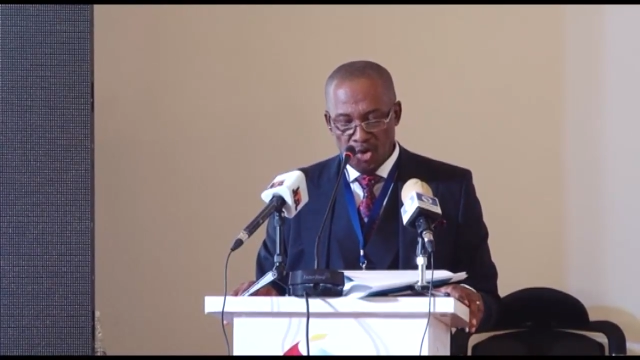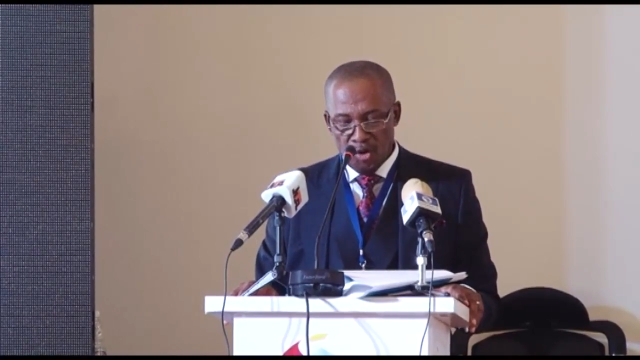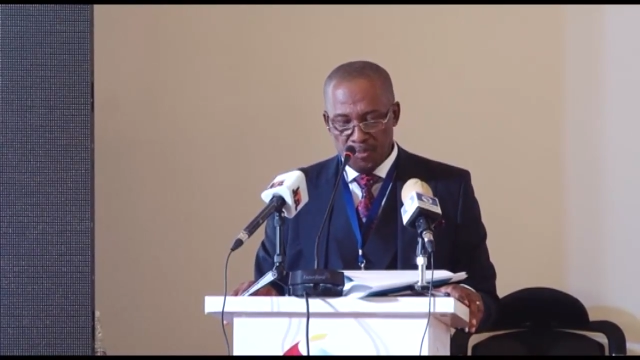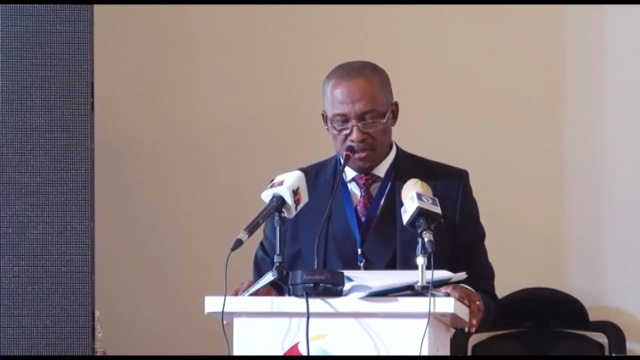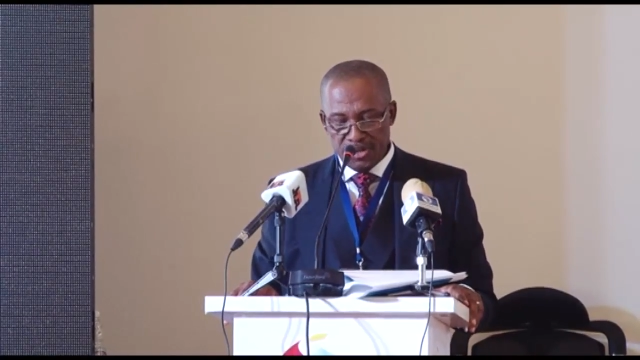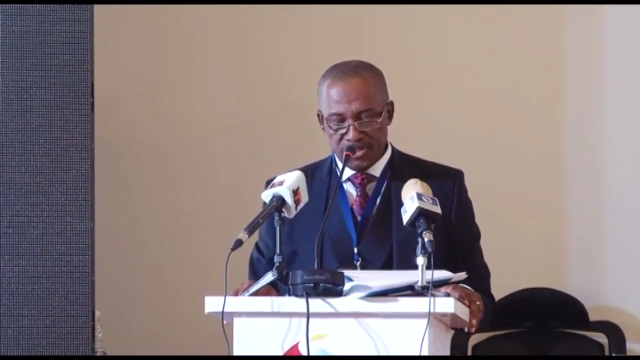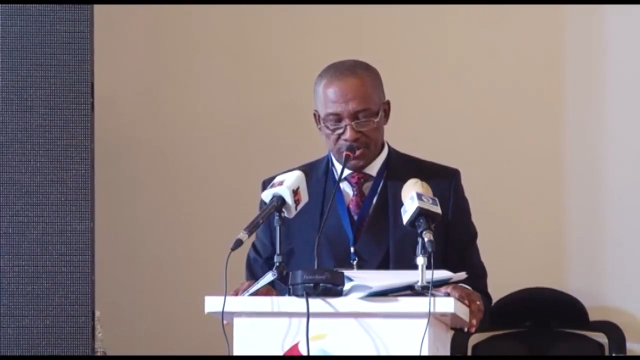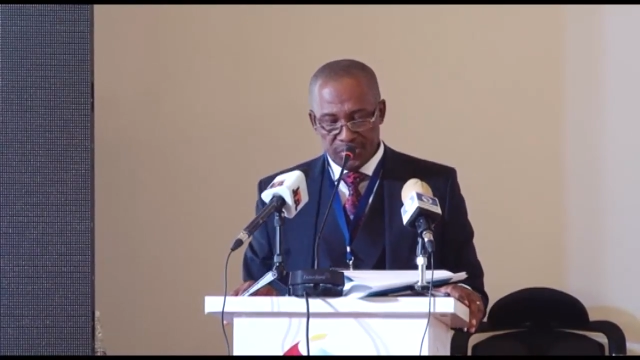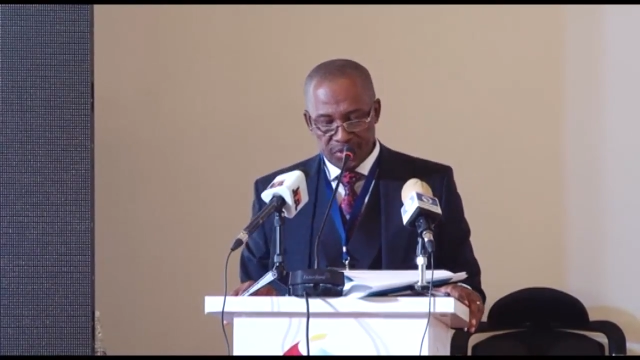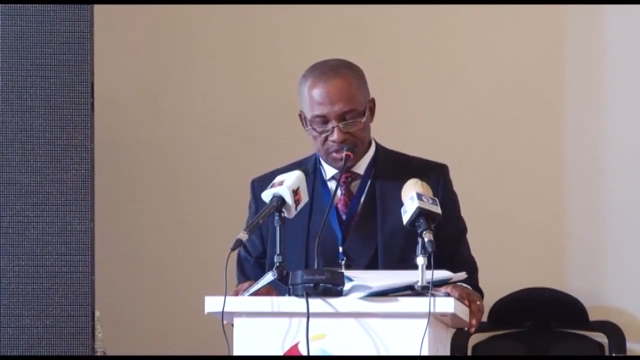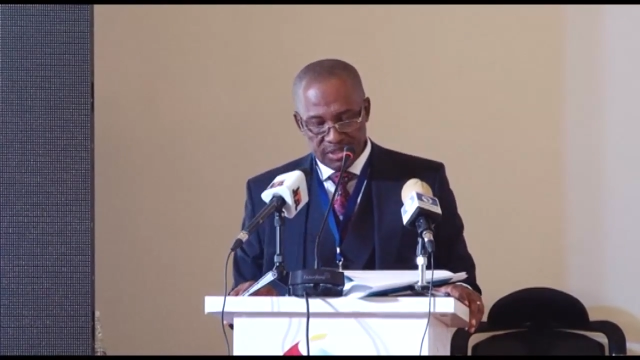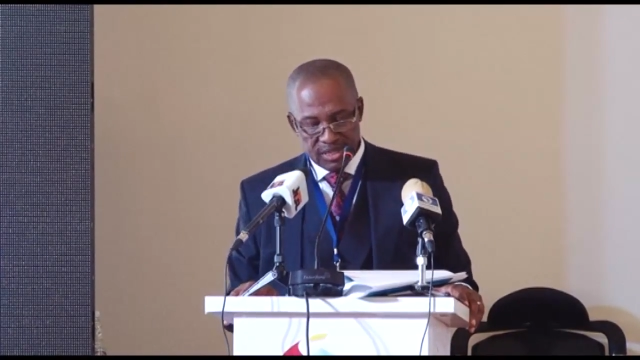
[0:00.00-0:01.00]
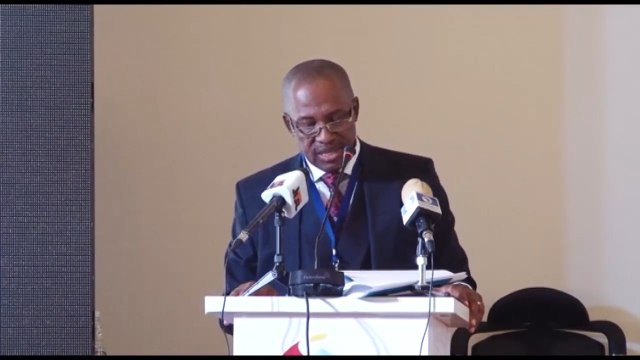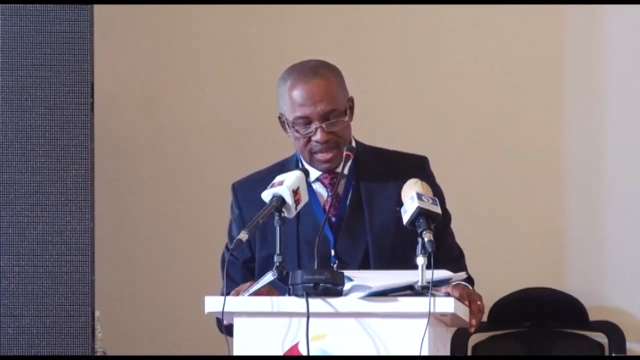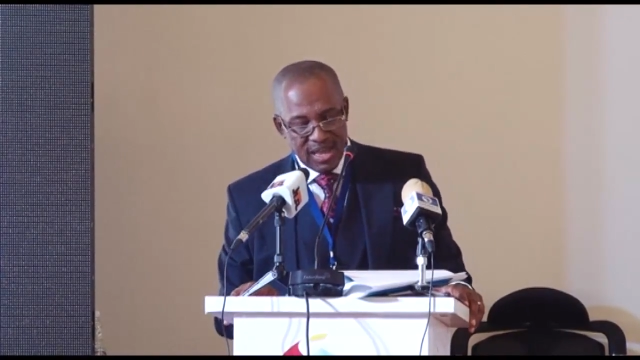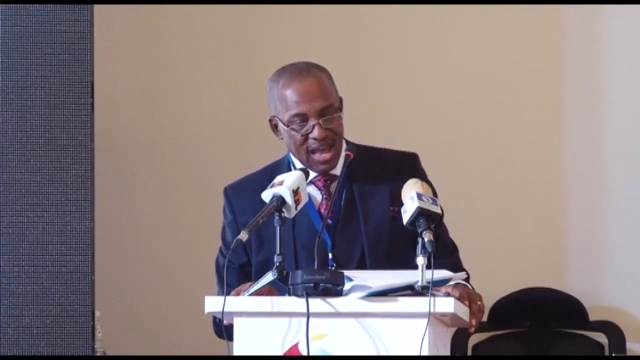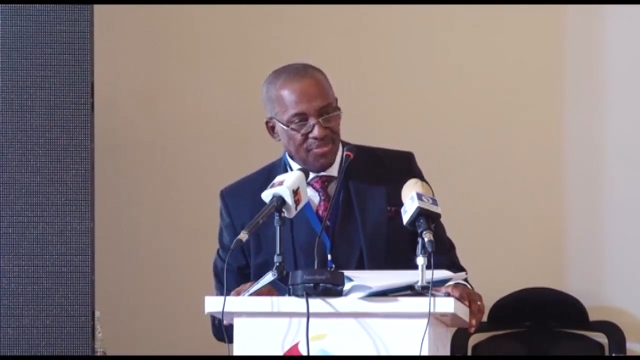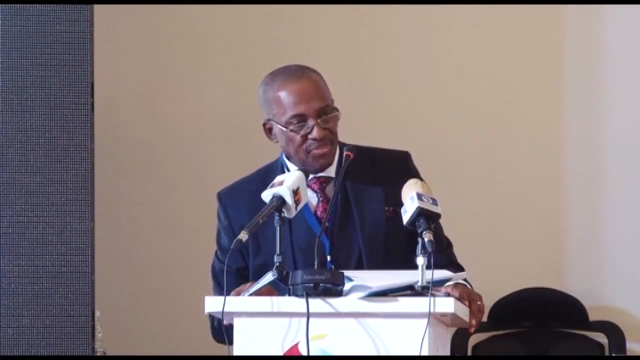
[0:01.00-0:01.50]
corporations,
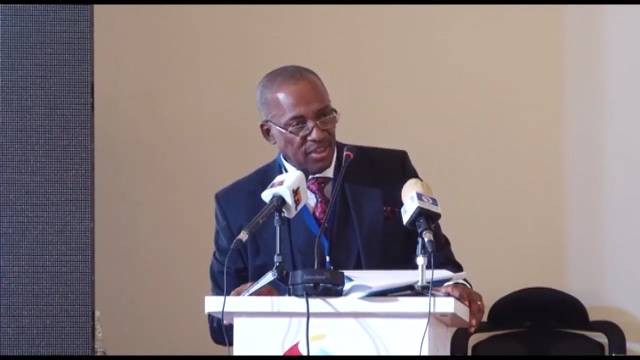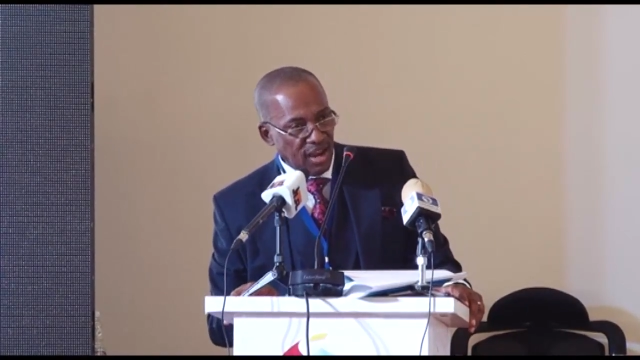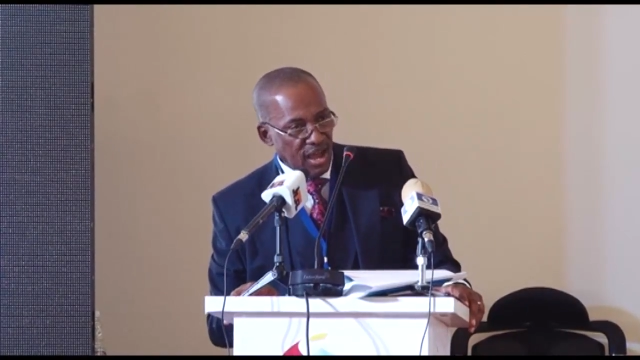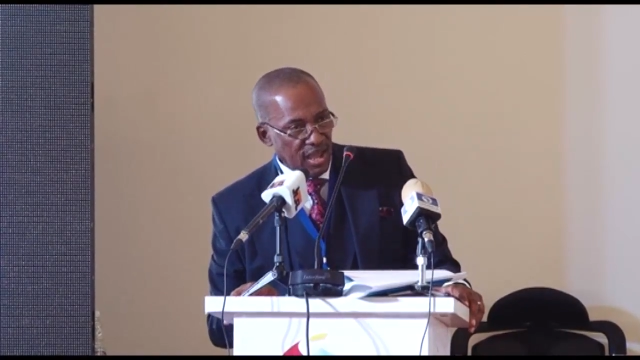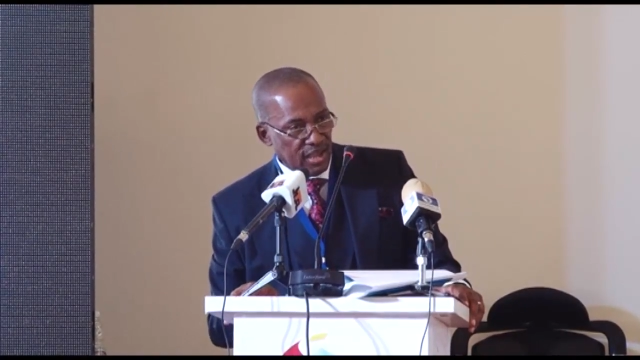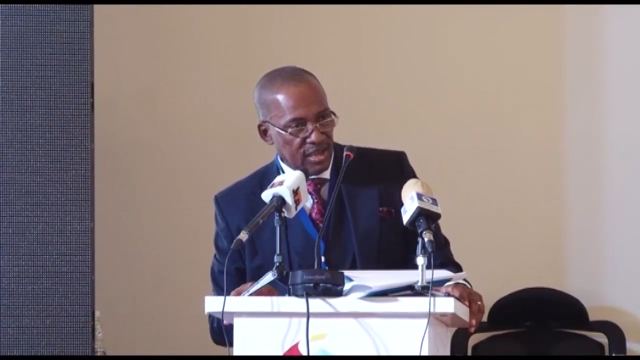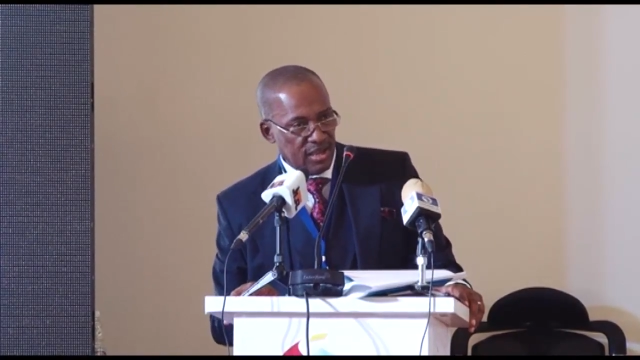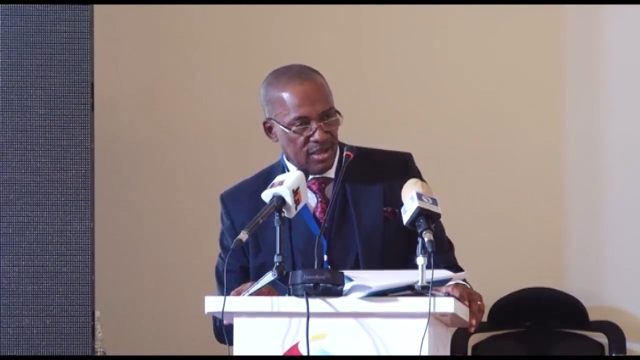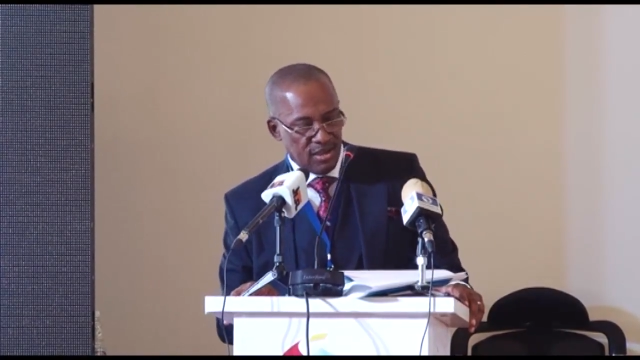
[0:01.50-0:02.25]
and the like,